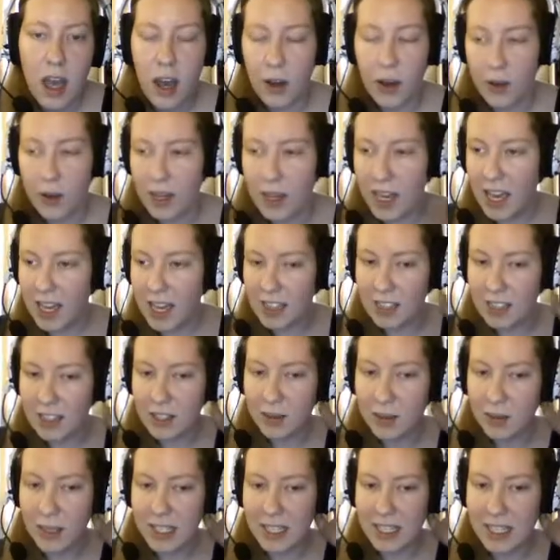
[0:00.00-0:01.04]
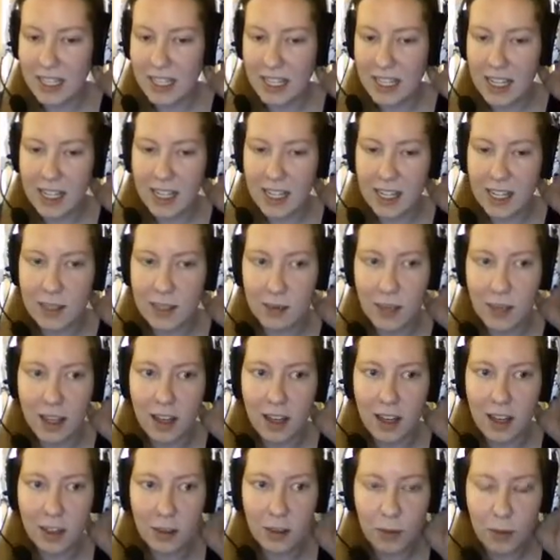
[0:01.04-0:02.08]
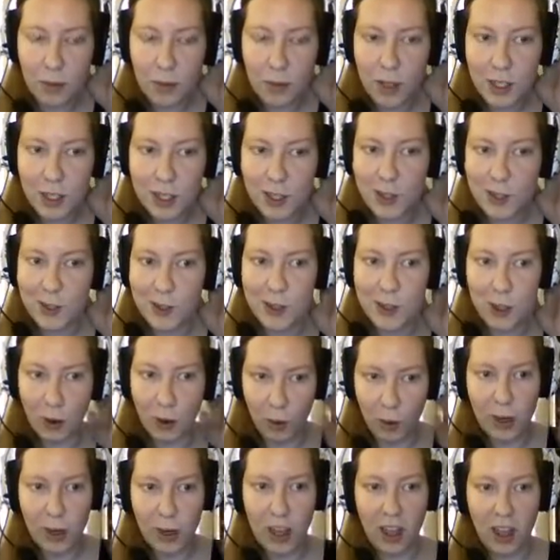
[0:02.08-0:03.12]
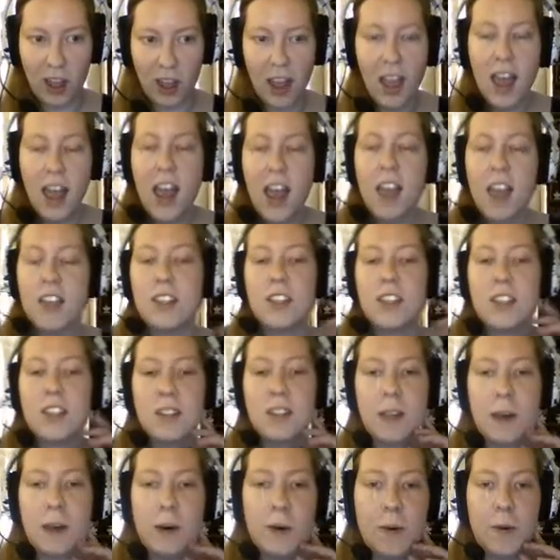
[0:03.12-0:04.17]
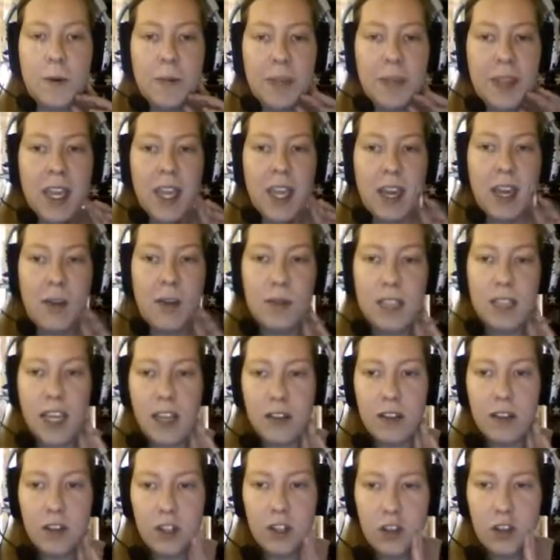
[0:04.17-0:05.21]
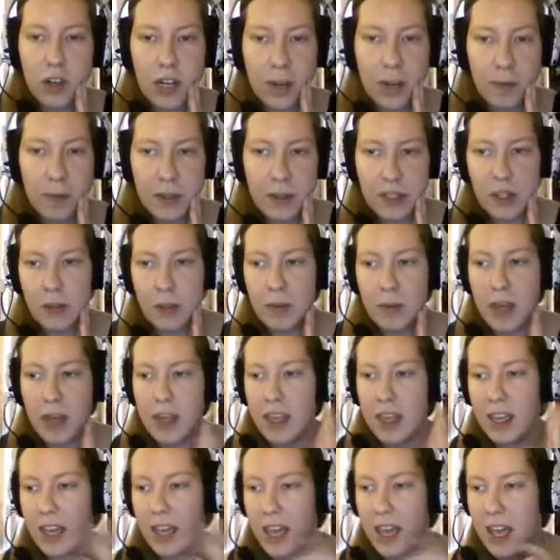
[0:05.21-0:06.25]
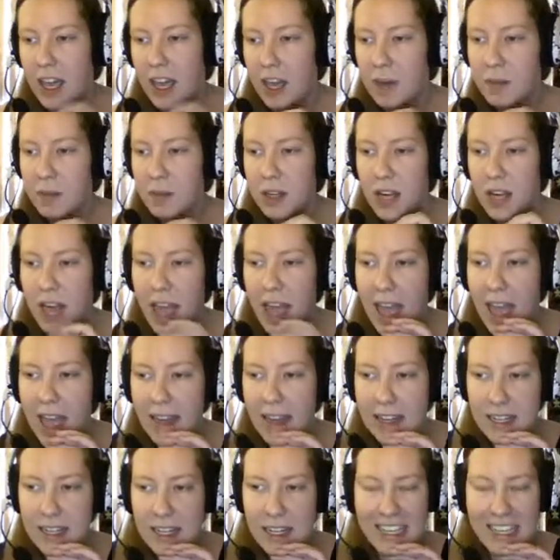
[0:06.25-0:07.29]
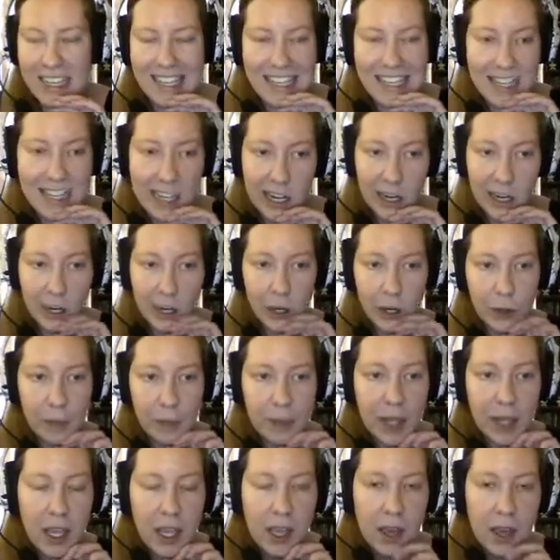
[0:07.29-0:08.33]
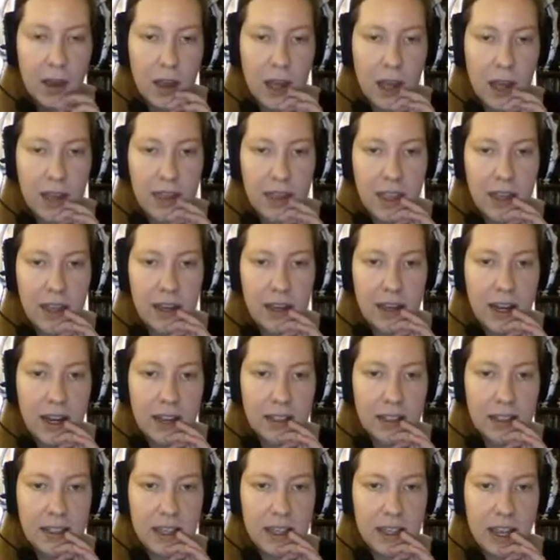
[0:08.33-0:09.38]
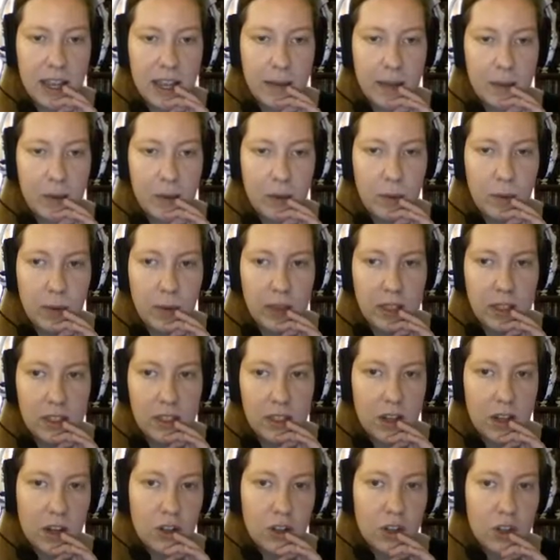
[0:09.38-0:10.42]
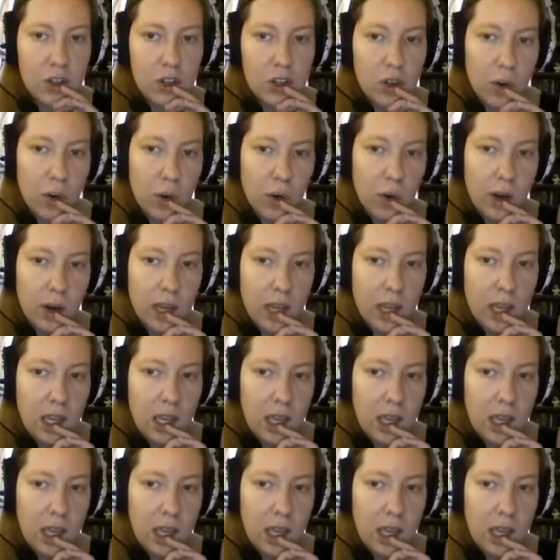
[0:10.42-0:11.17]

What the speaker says: Okay, so we did it, guys. We got through the tutorial. So it was kind of a short episode, but I think I am going to end it here. And then next time, do we want to start story?